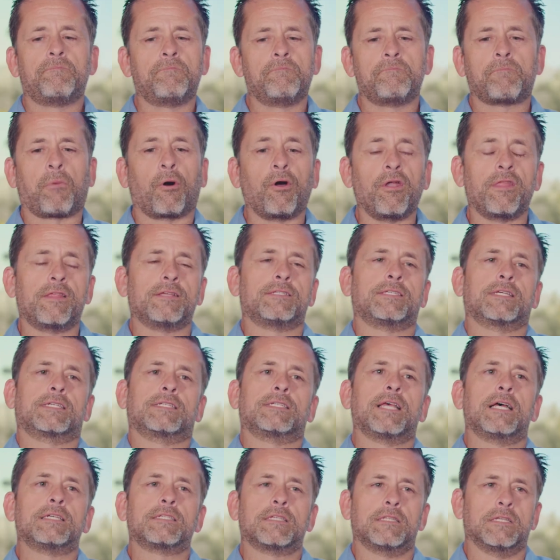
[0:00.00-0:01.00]
part of the
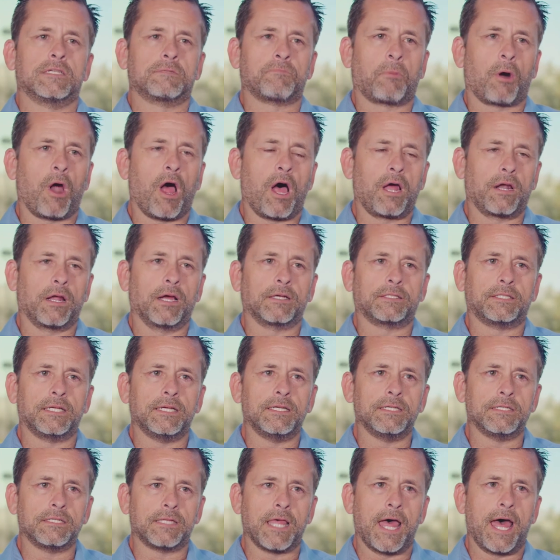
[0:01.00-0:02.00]
success of this product
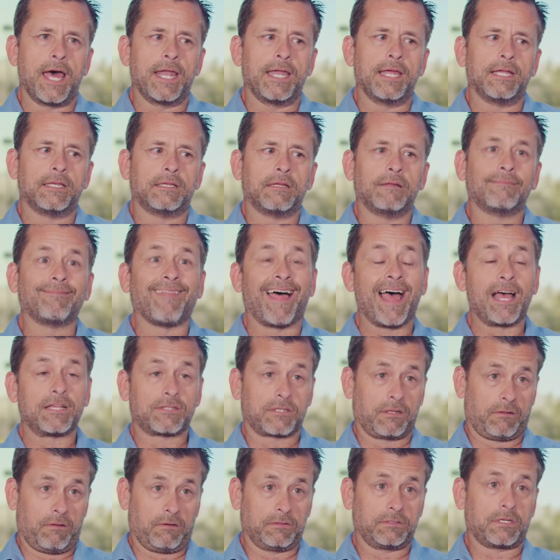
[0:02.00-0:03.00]
is that it lasts
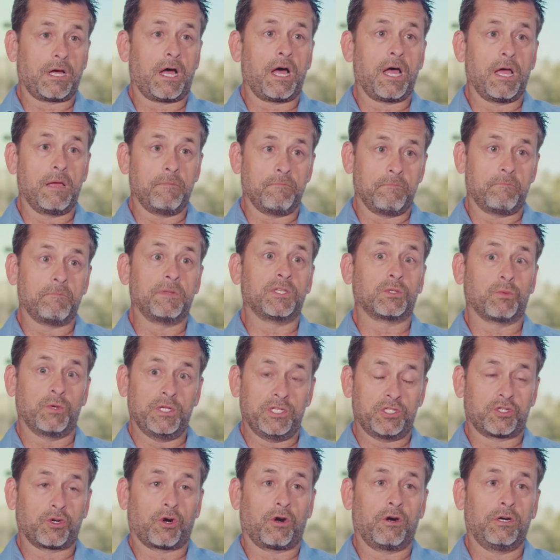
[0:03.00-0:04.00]
a long time between
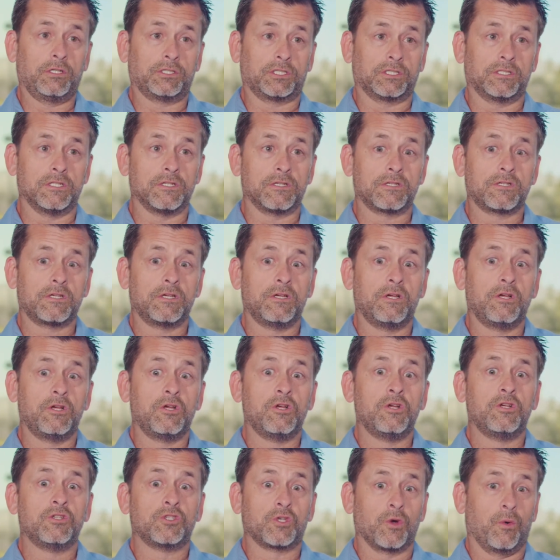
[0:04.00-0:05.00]
charges.
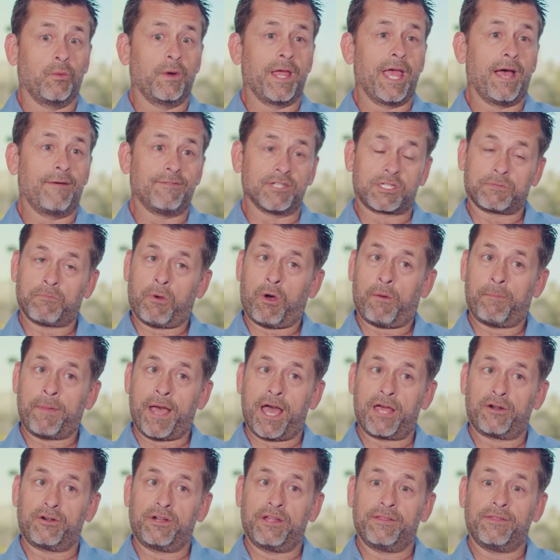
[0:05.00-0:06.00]
So we have a small
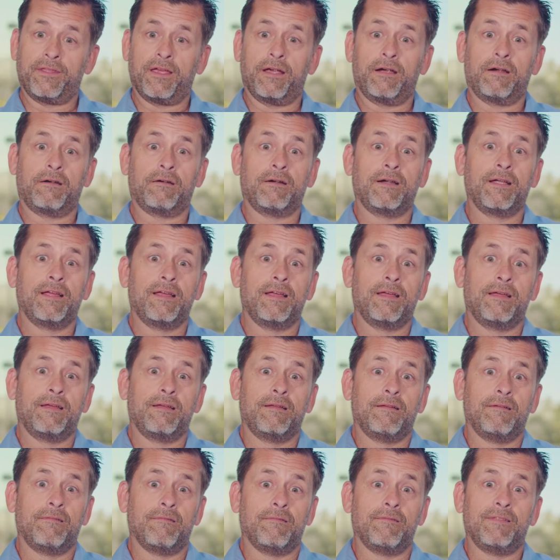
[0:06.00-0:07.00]
battery in there.
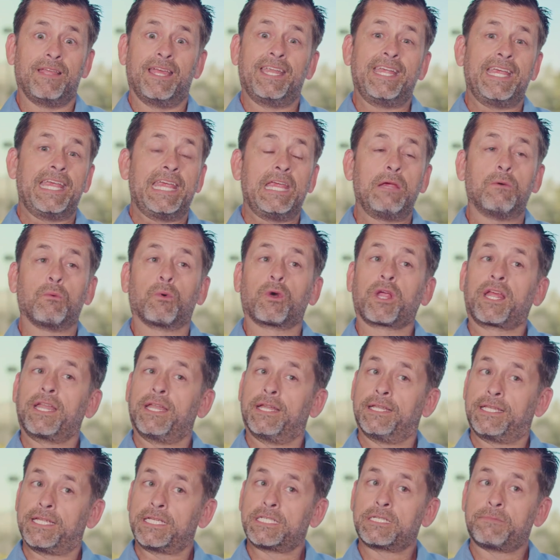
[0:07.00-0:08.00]
Any heat we're going to
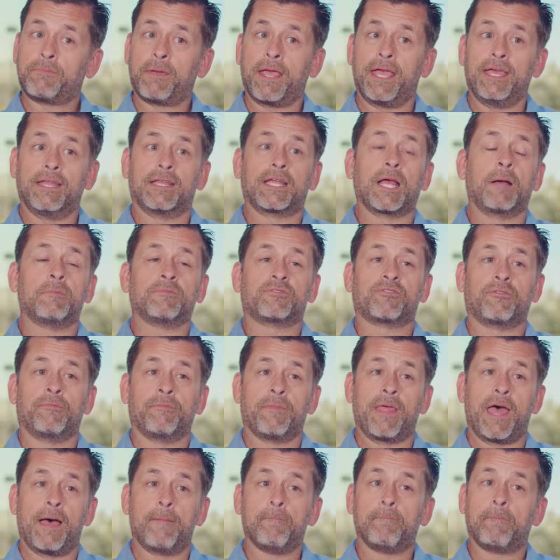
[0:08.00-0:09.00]
dissipate comes from
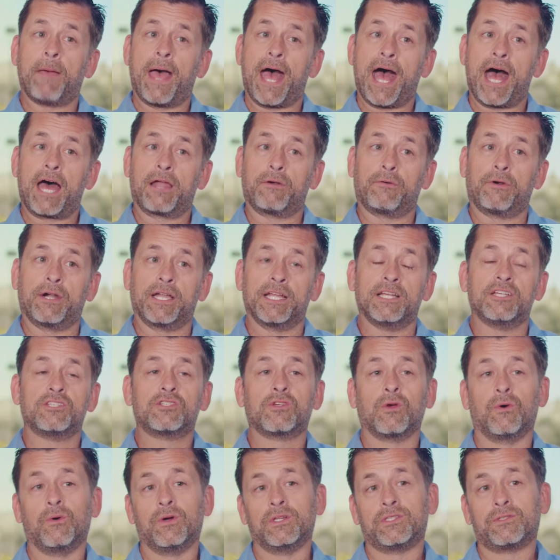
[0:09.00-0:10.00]
that battery.
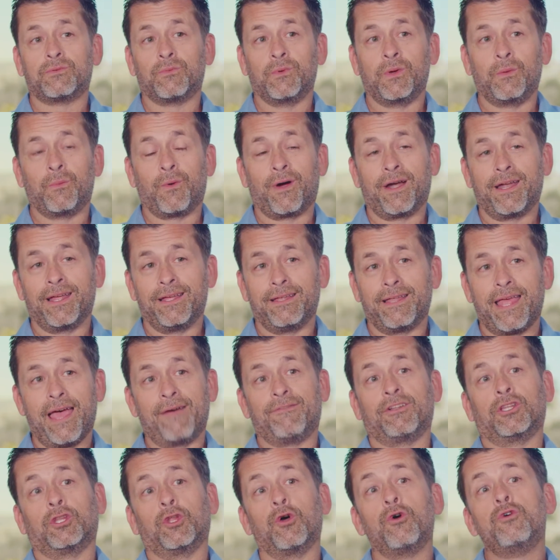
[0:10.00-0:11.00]
So we want to have
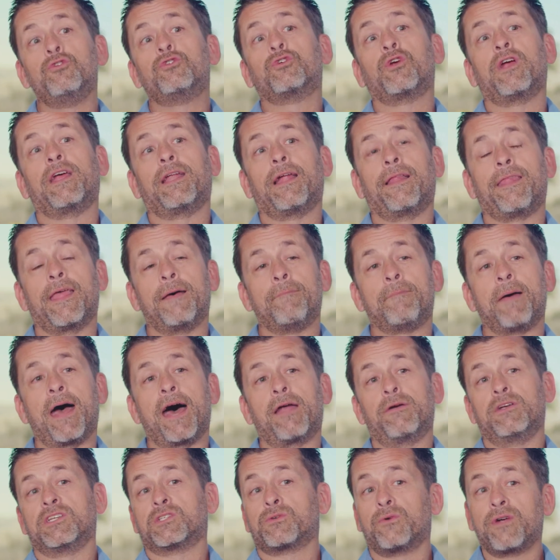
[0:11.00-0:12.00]
a low drain on that
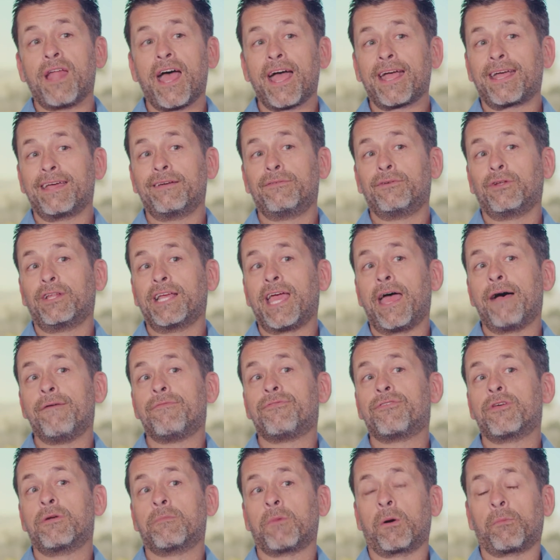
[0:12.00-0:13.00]
battery. So we're not going to really have
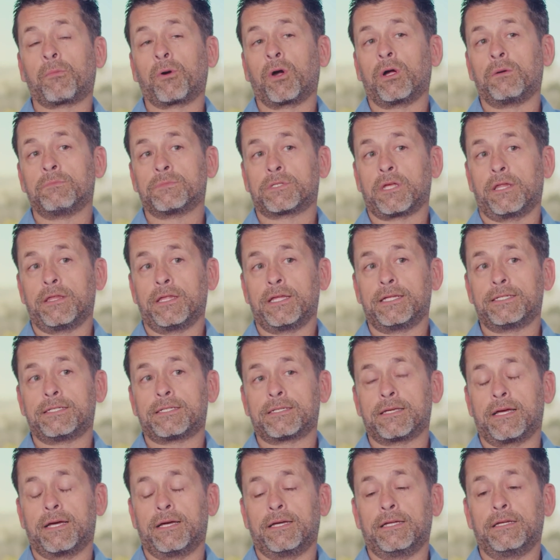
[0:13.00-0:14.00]
thermal problems on the
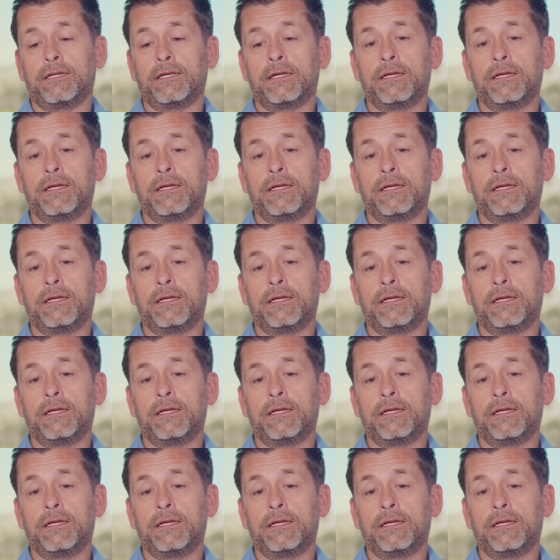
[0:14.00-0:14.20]
inside.